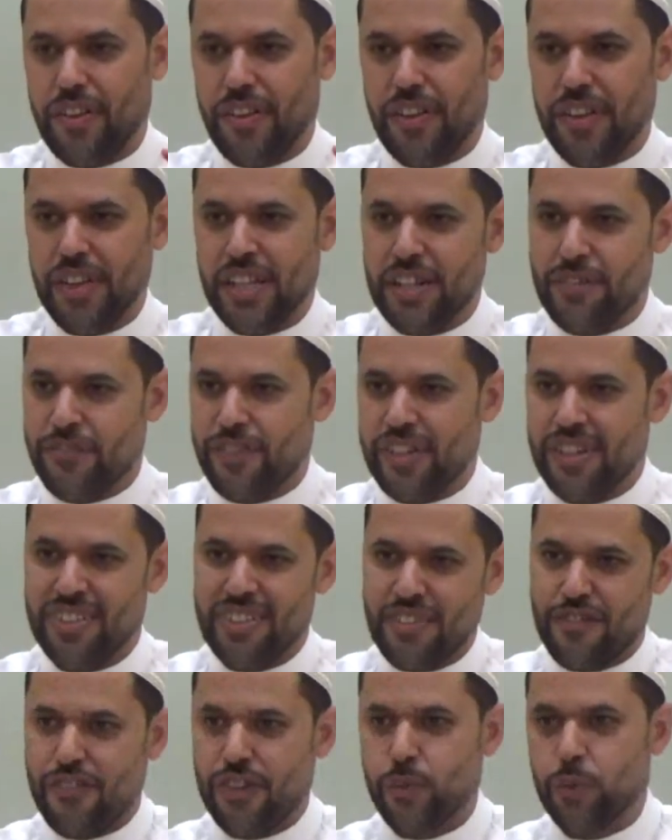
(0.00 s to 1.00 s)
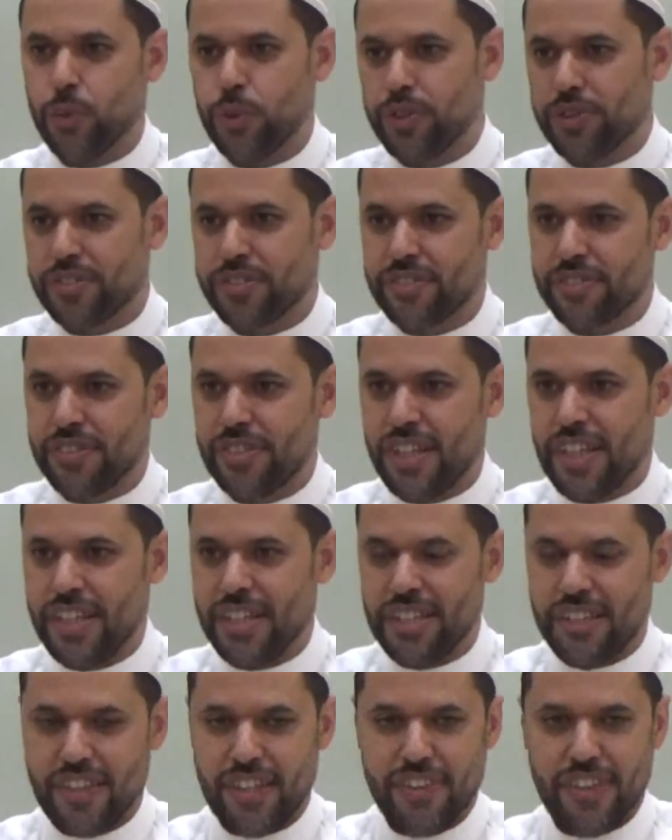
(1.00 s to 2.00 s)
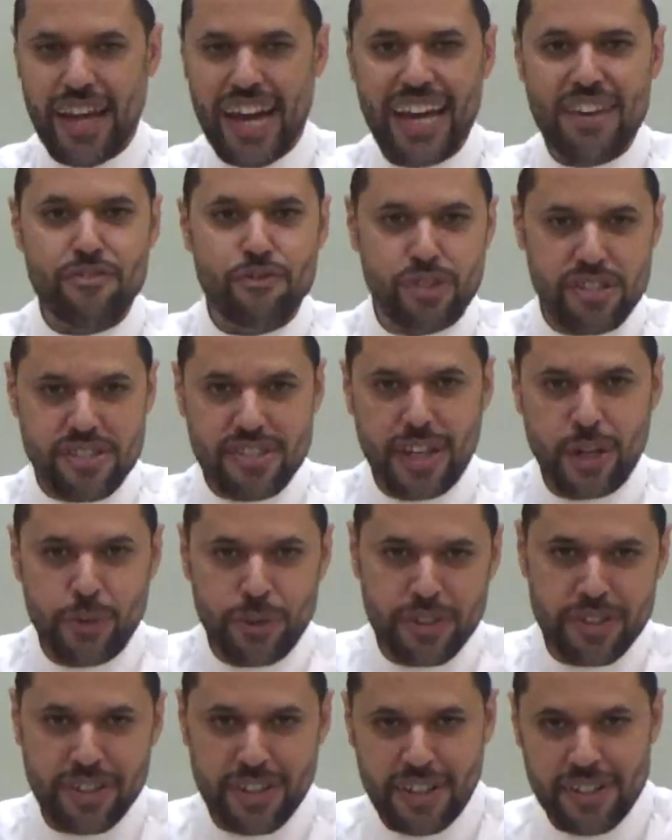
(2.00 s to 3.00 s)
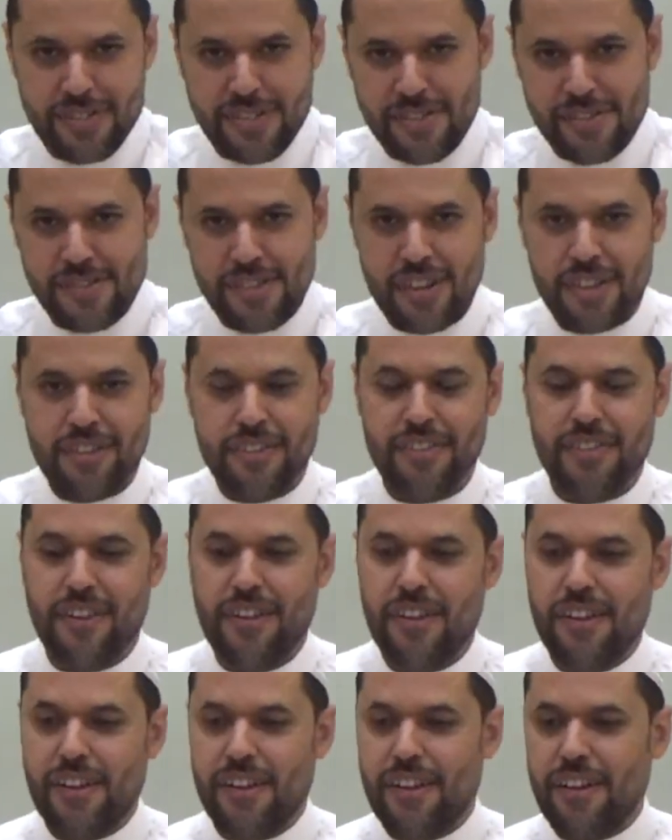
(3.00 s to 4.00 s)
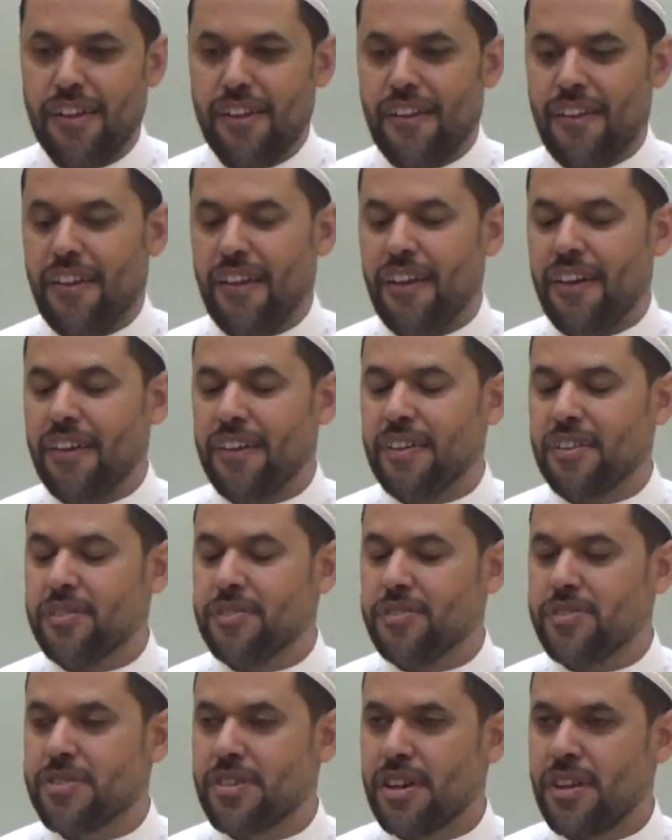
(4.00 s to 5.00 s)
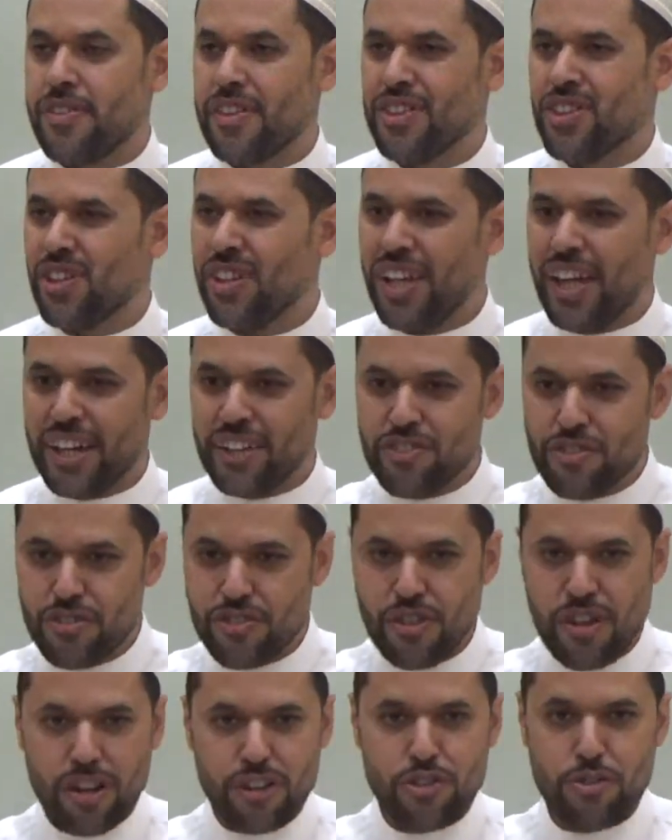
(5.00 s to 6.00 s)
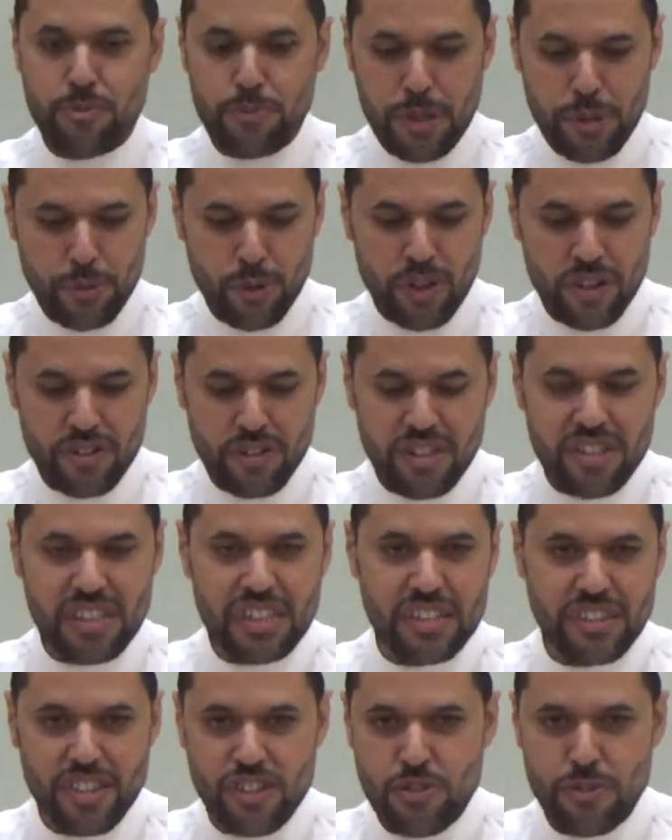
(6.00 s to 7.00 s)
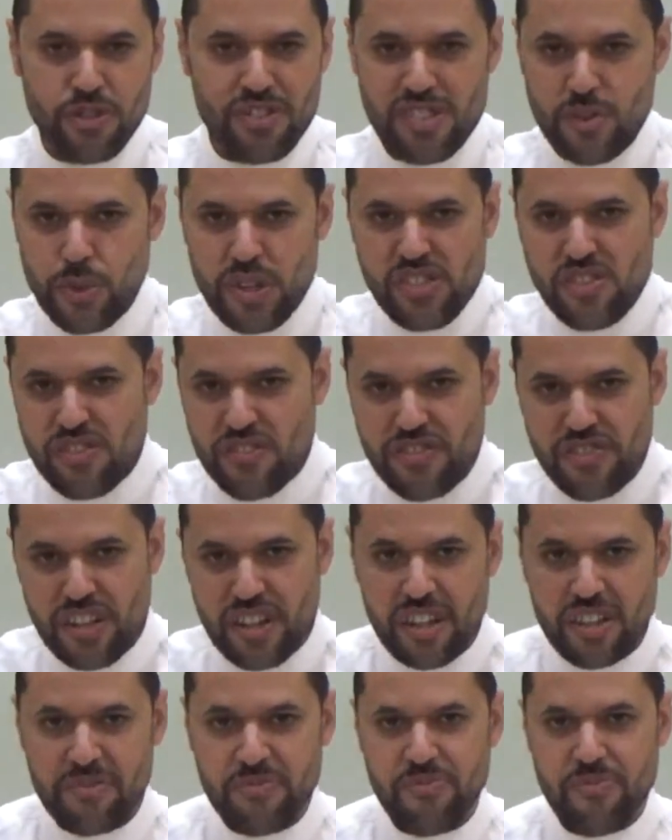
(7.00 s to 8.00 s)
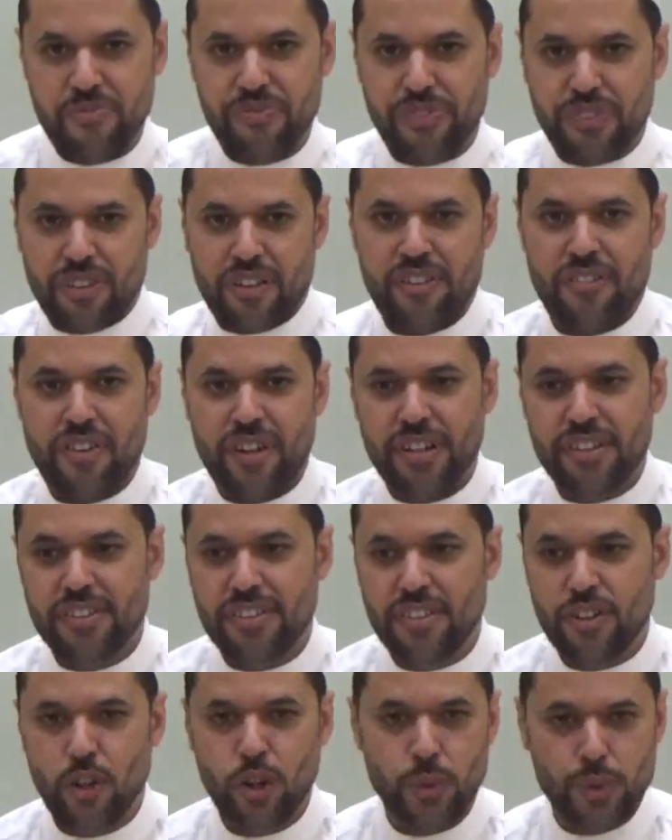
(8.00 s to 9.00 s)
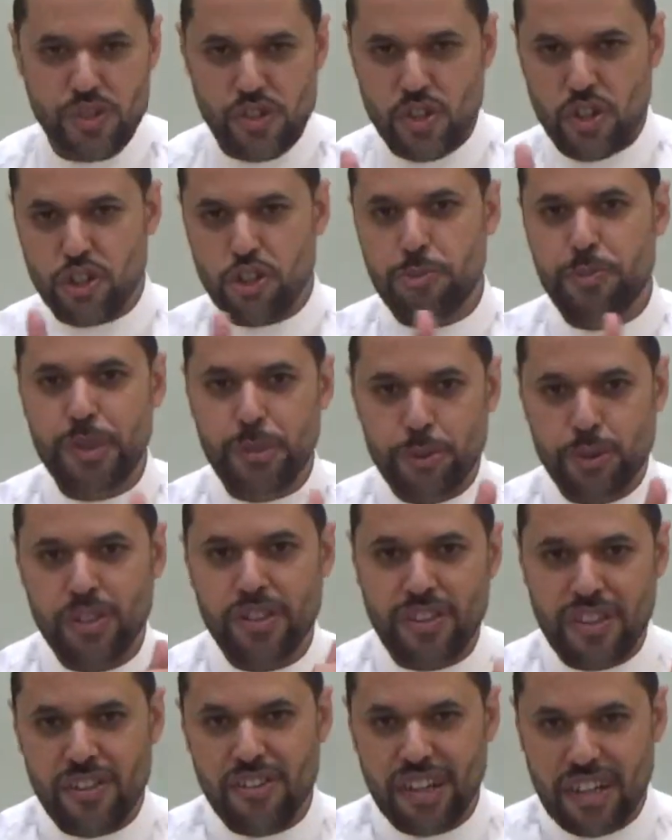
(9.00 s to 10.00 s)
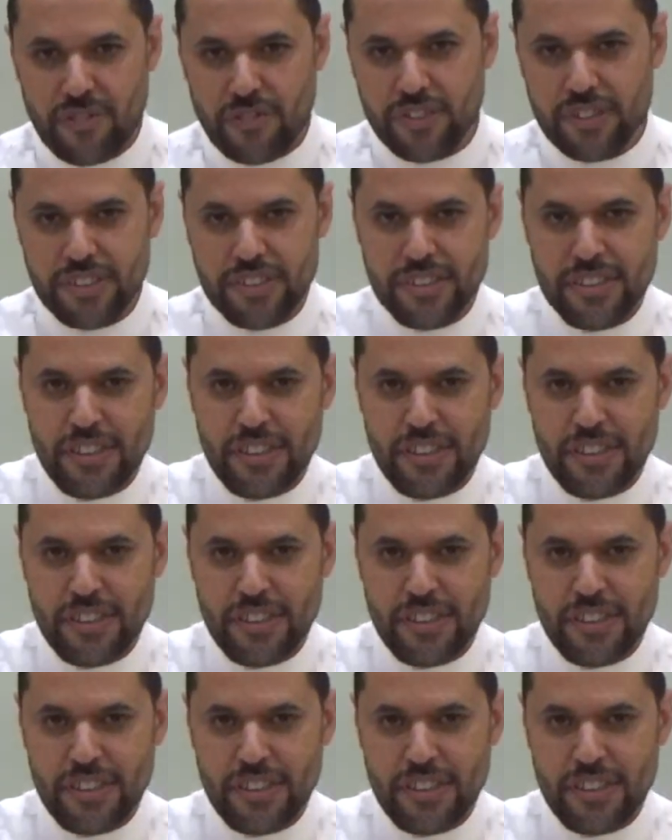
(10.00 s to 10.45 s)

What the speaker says: live in a different world. The ivory tower, as you say, and they don't like to talk to people who are not intelligent. It's a waste of time, right? They always talk to people in their level.